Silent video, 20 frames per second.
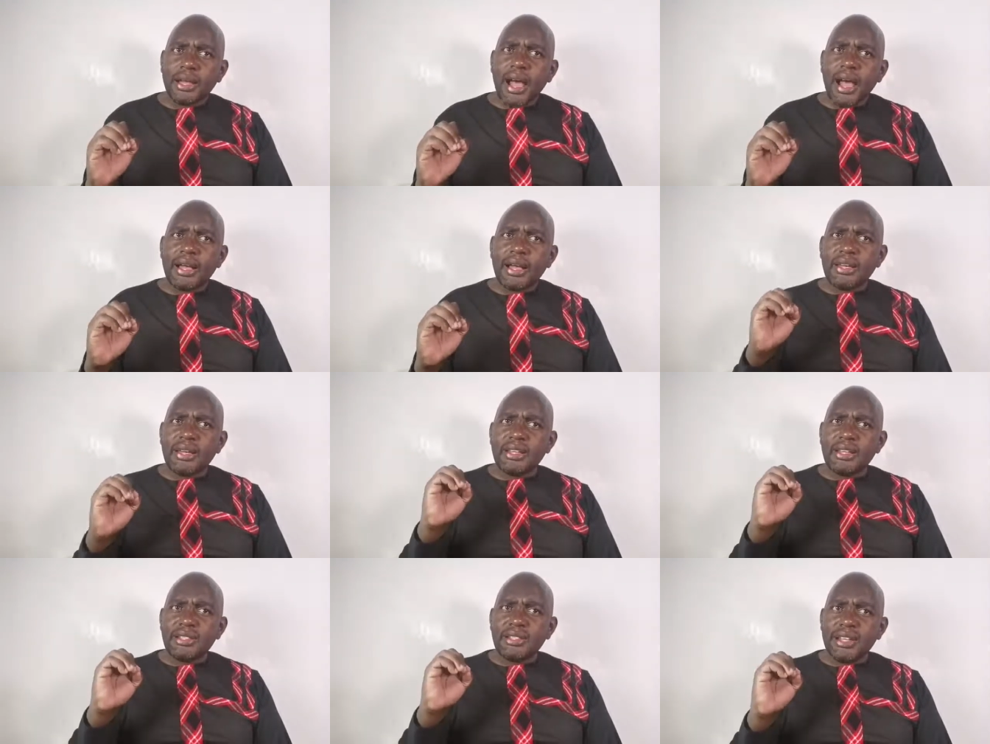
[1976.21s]

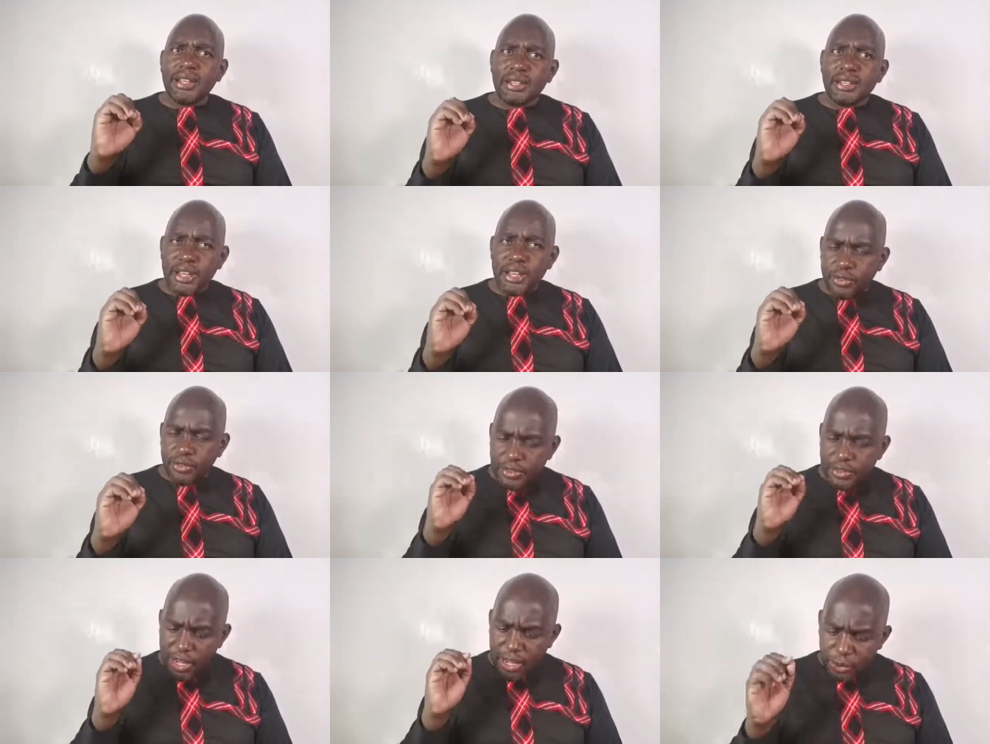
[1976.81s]
against the day
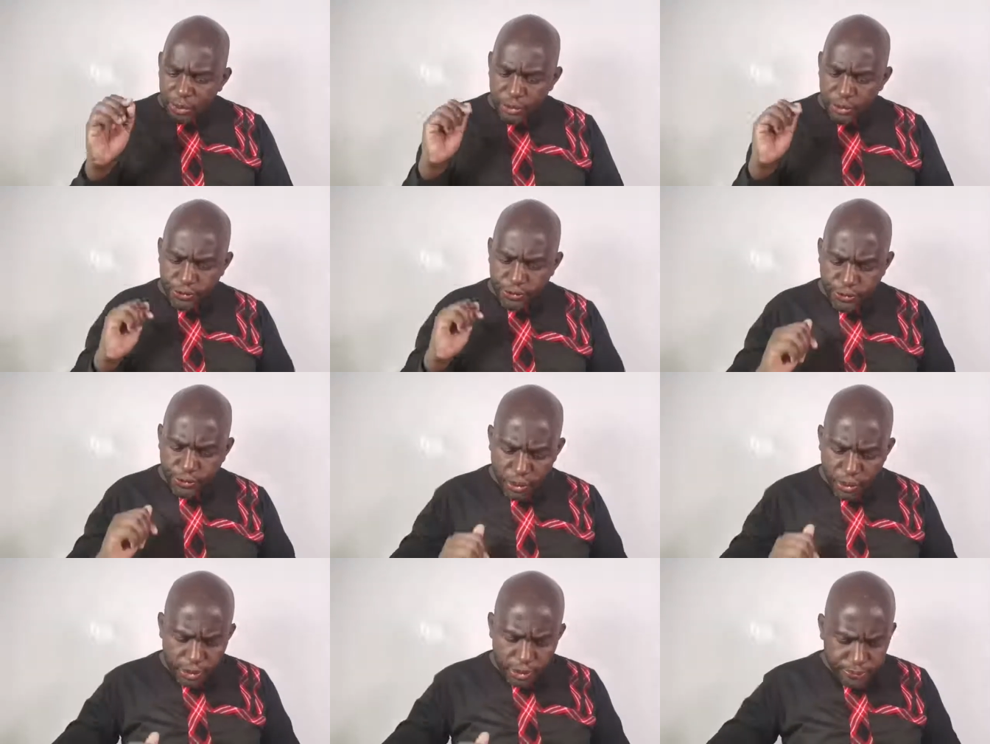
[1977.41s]
of their own
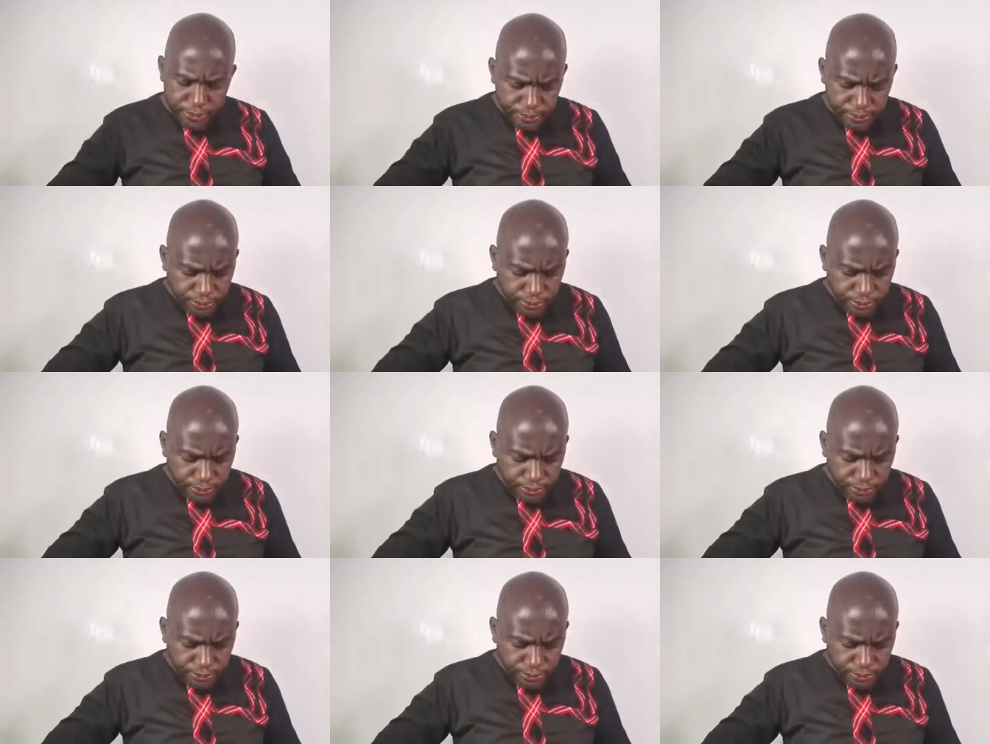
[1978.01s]
fall.